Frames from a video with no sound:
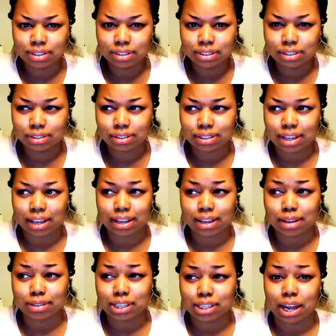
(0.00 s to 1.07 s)
She's like,
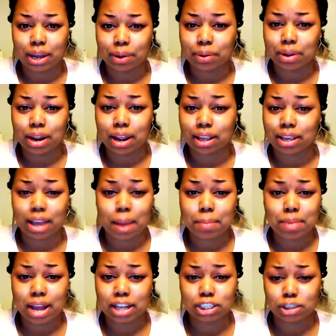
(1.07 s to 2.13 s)
go sit down. I'm
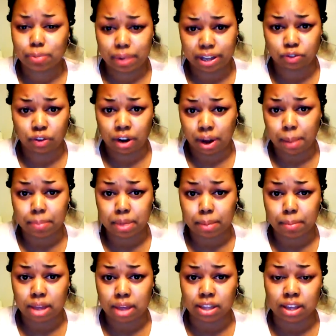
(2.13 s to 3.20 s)
not your best friend. I'm your
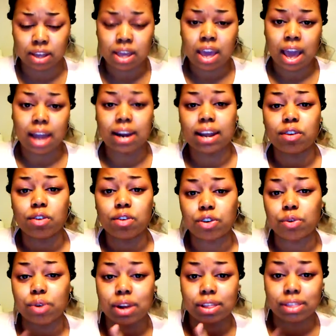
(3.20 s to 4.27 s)
mother. And later on,
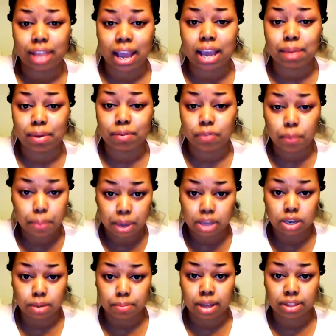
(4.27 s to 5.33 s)
you're going to thank me for being
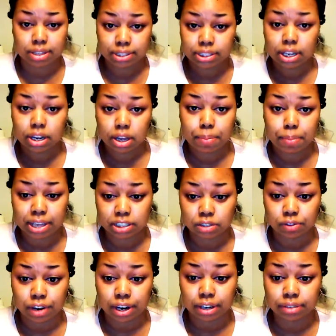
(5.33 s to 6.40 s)
your mother instead of your best
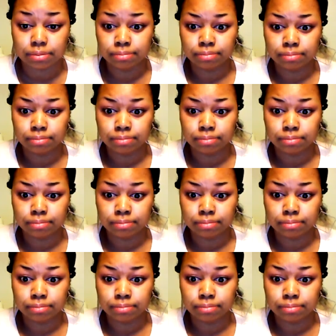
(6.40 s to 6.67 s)
friend.